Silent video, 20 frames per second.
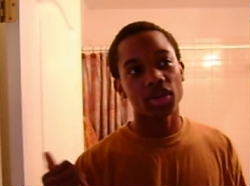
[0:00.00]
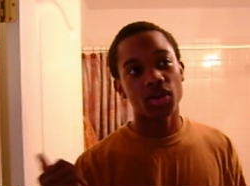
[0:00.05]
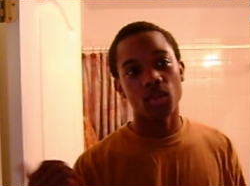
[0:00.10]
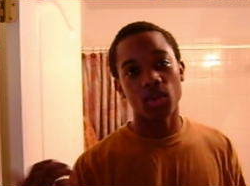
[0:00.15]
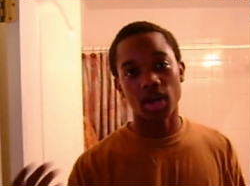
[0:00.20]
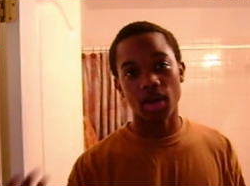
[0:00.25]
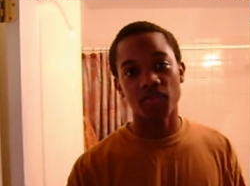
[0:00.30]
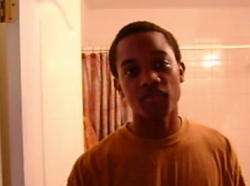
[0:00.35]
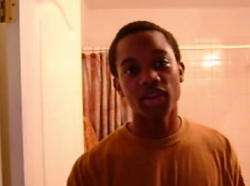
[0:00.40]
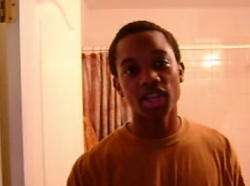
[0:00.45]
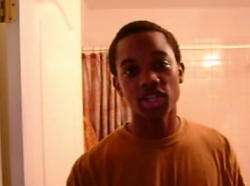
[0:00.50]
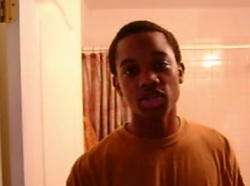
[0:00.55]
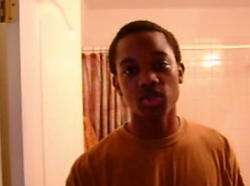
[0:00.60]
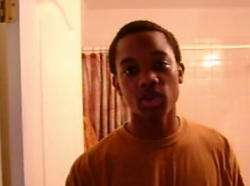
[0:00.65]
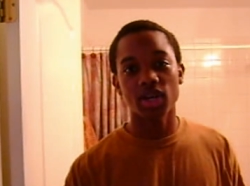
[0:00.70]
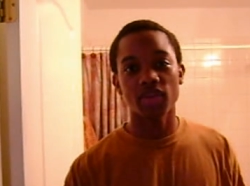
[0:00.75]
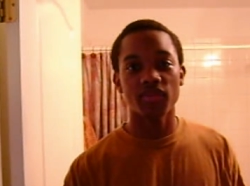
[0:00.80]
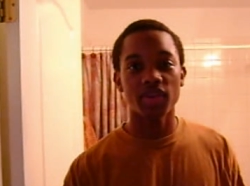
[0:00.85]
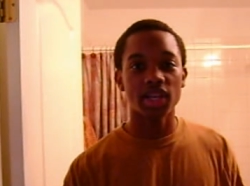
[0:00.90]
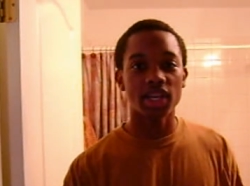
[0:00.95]
When I'm finished
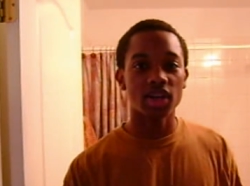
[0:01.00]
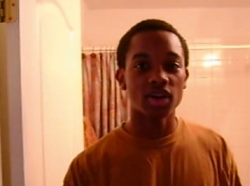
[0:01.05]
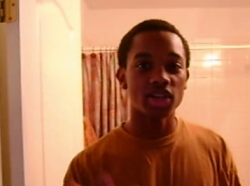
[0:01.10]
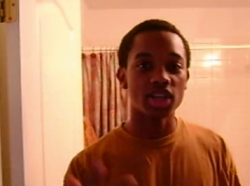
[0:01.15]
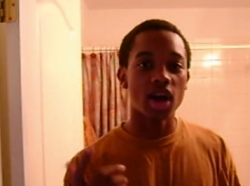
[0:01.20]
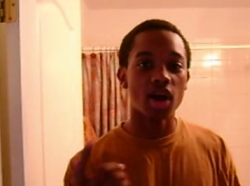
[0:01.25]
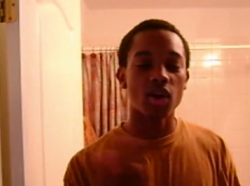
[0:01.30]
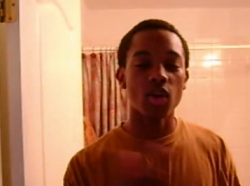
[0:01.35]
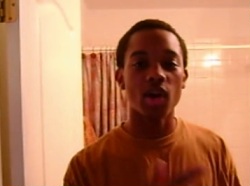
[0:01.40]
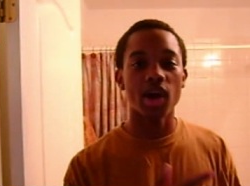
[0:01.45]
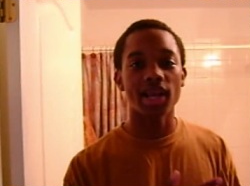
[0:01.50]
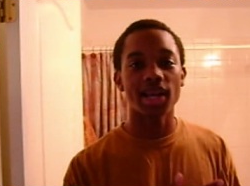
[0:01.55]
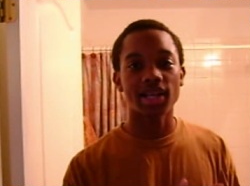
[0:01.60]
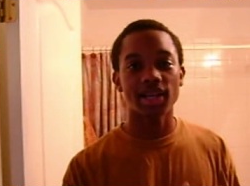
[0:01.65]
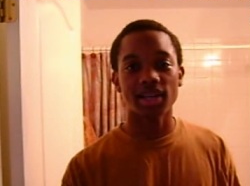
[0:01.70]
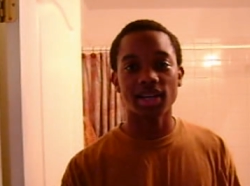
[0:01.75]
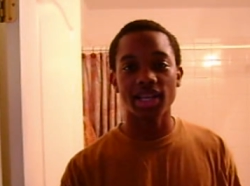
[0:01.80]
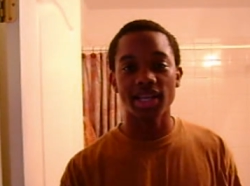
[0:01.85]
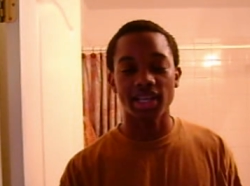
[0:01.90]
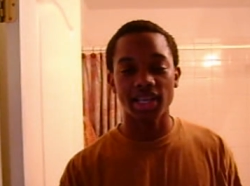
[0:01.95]
with the video, y'all go ahead and
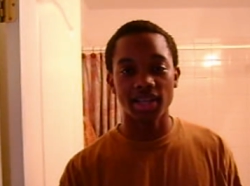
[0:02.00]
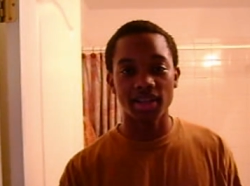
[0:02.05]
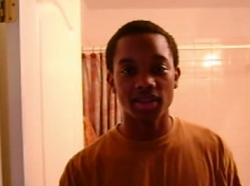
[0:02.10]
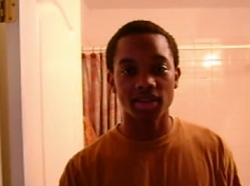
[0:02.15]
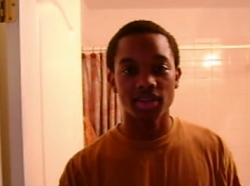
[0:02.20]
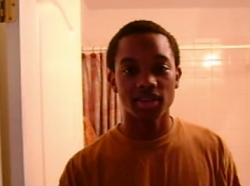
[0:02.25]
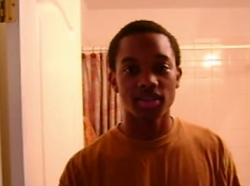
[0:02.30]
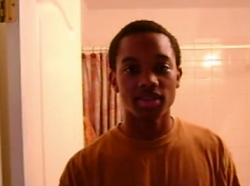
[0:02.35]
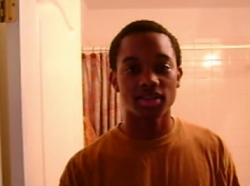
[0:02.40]
click it.